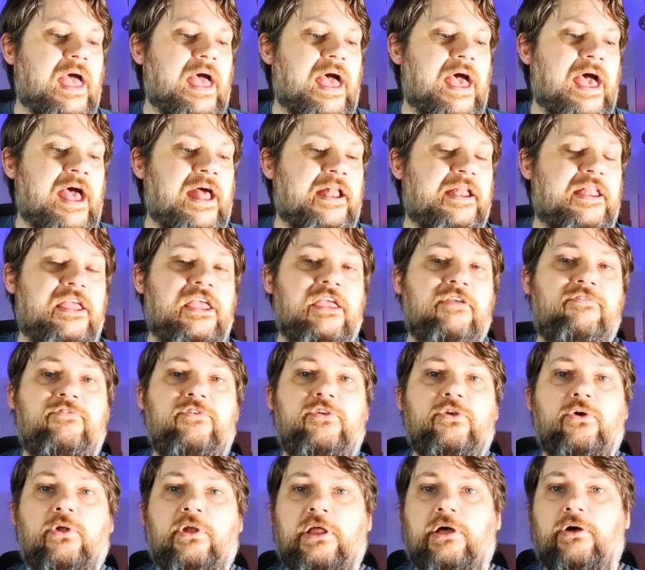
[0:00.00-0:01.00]
And if
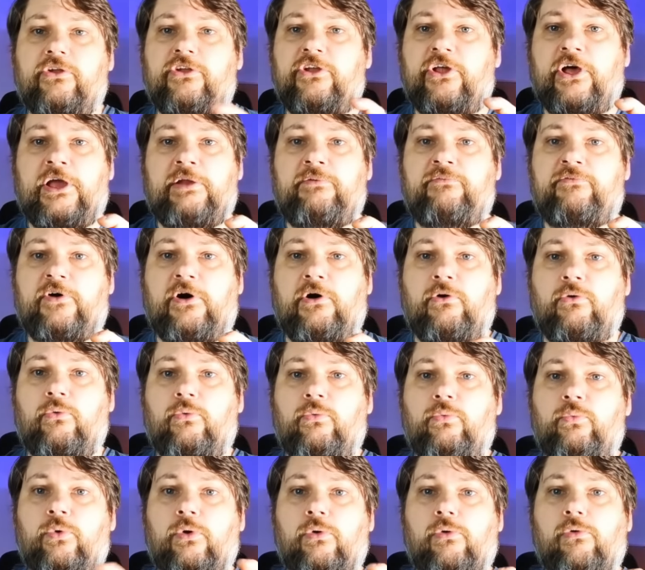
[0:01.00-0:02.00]
your little
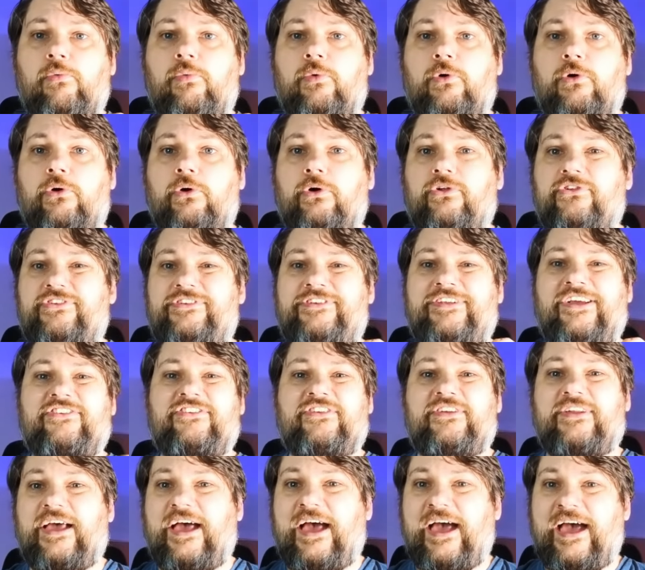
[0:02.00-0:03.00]
9-volt wall wart
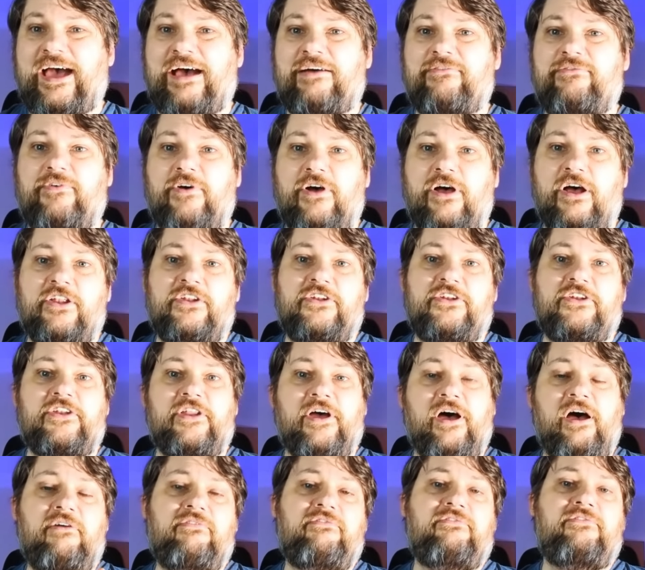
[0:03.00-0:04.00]
doesn't have
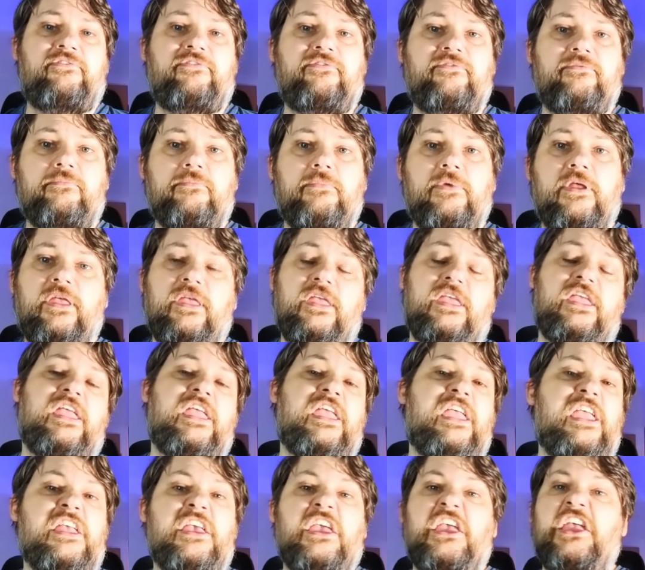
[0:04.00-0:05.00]
enough,
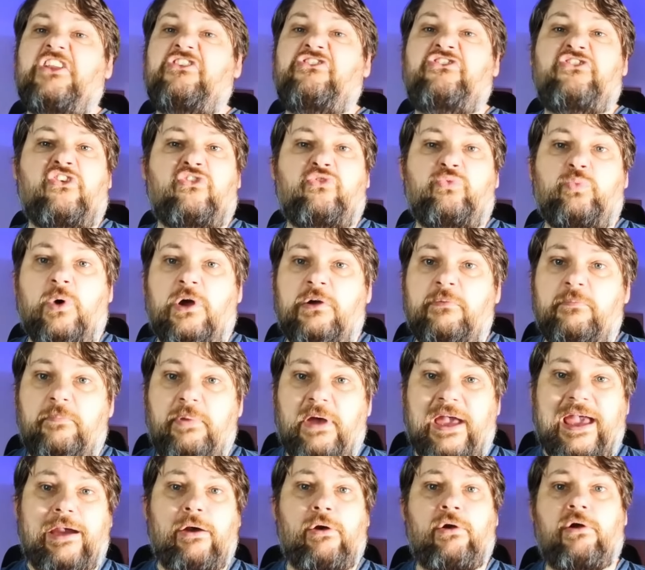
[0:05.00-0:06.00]
it just won't
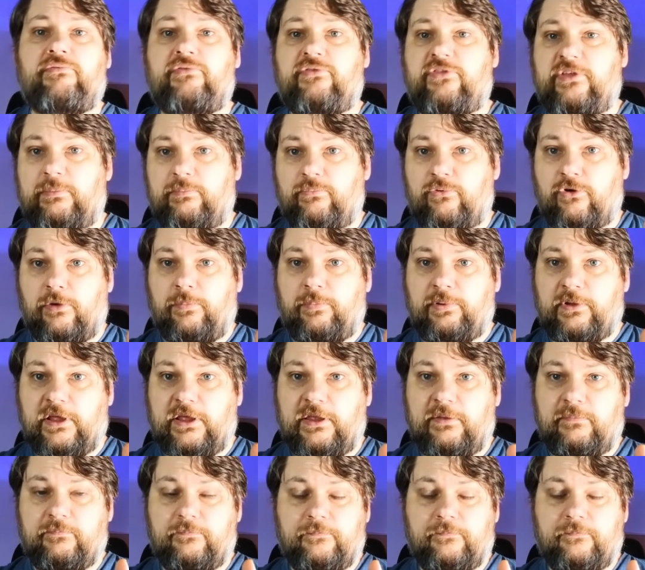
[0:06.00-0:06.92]
power everything properly.